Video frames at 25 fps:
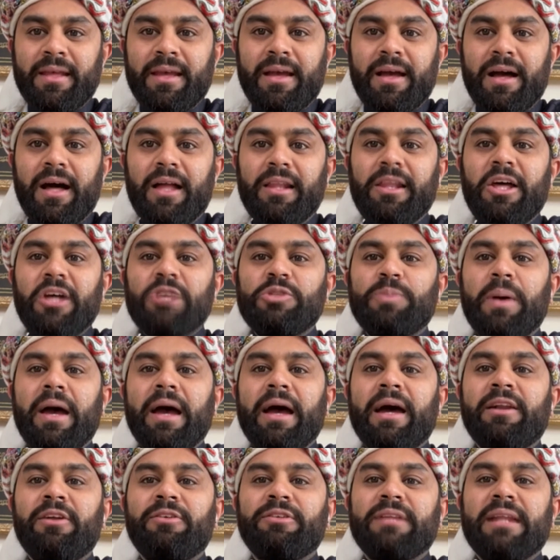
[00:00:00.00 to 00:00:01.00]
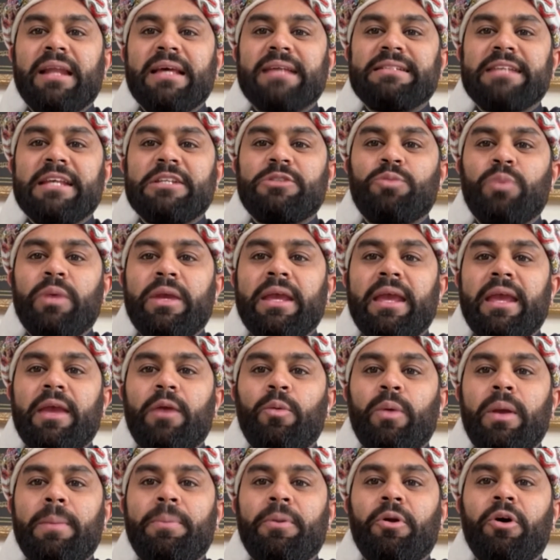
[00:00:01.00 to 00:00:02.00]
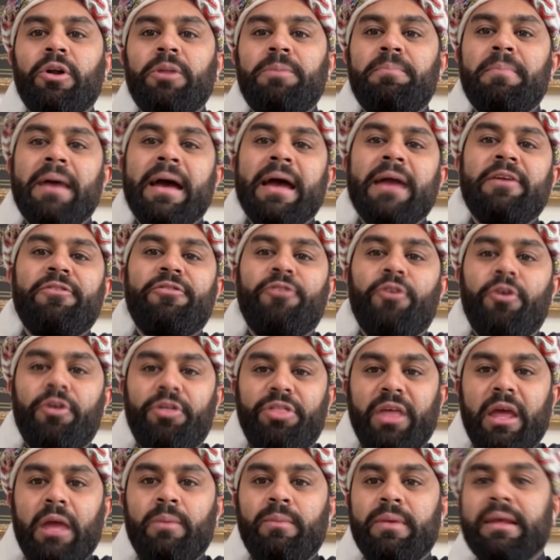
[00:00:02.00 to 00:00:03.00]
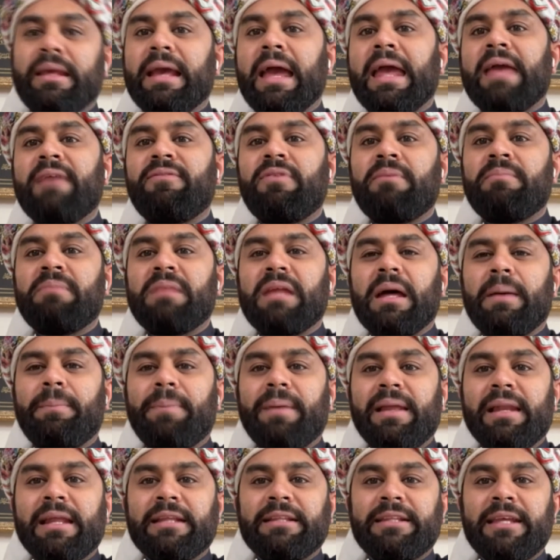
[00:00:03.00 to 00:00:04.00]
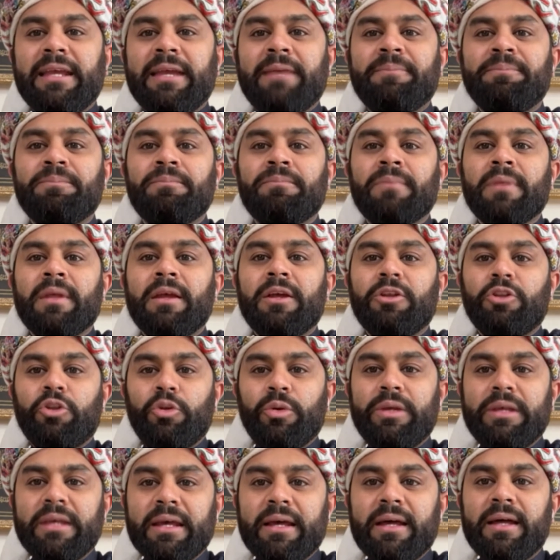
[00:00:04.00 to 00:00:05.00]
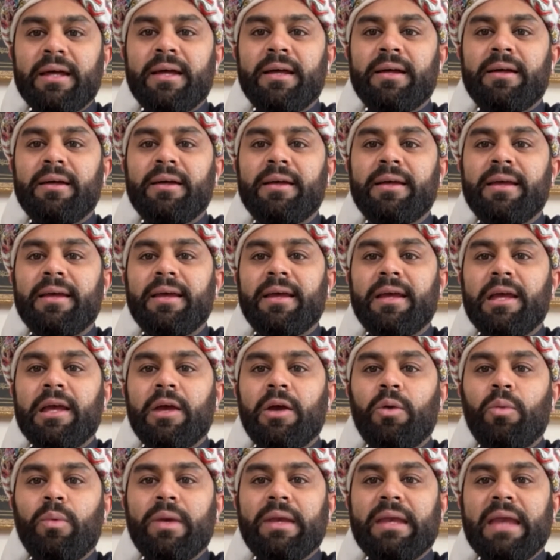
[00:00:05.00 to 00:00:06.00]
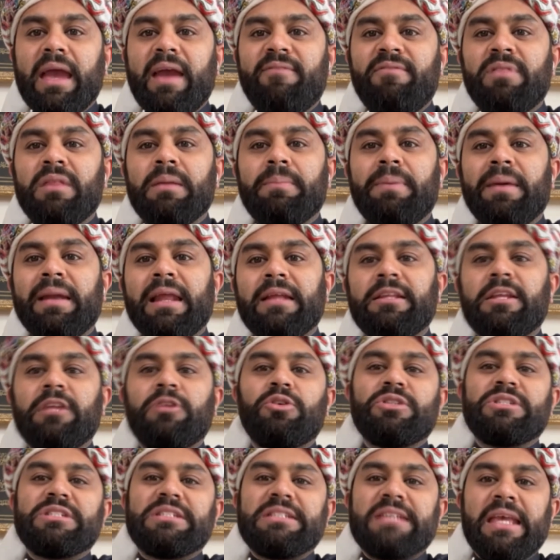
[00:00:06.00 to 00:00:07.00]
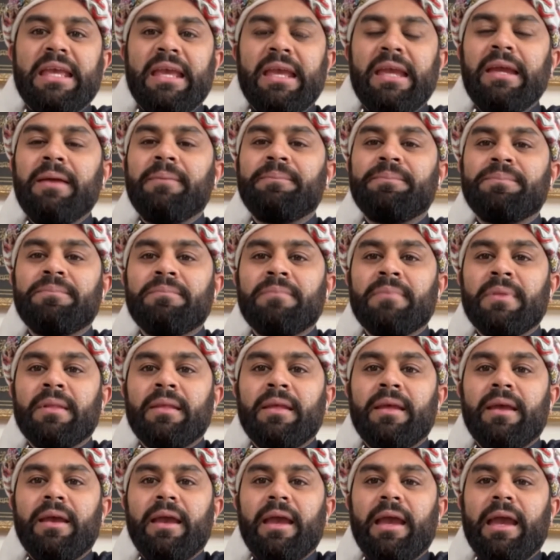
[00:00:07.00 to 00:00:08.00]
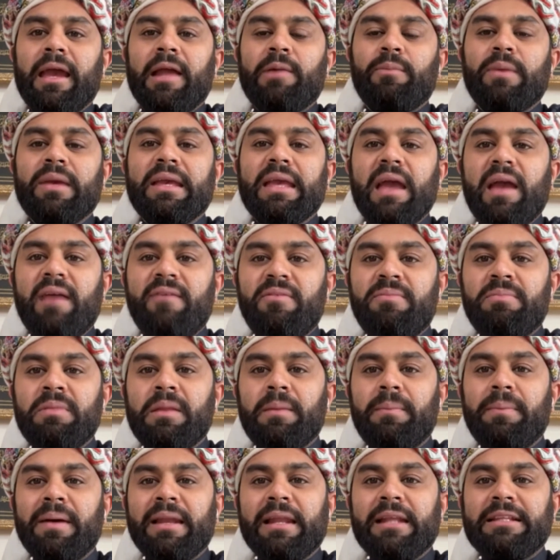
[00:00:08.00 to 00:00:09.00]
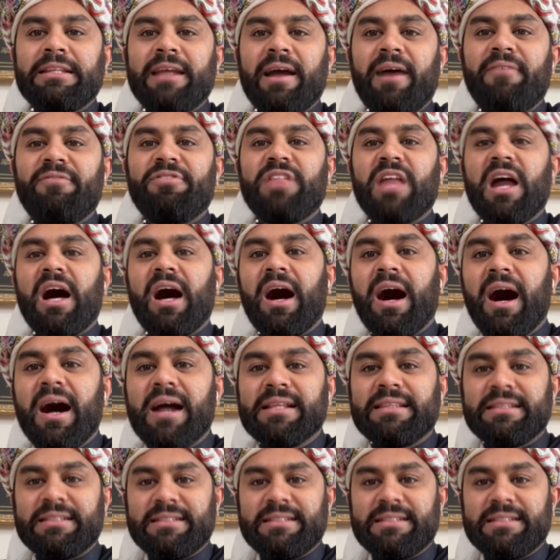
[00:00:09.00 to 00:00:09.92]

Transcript: Allah subhanahu wa ta'ala says, we, we brought man forth and we gave him the ability to hear, we gave him the ability to see, and we gave him the ability of the heart.